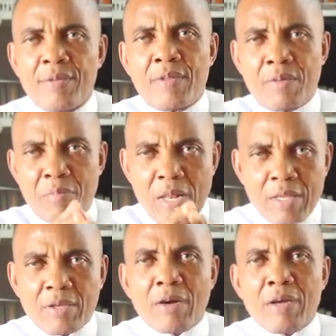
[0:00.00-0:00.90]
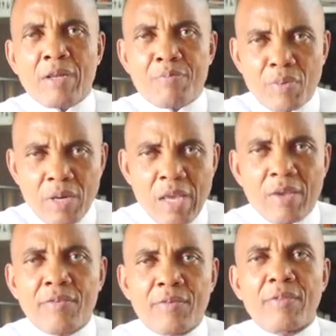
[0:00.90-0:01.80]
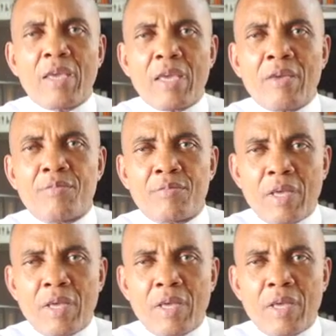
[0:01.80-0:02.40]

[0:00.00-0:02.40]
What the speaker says: the military, the police, the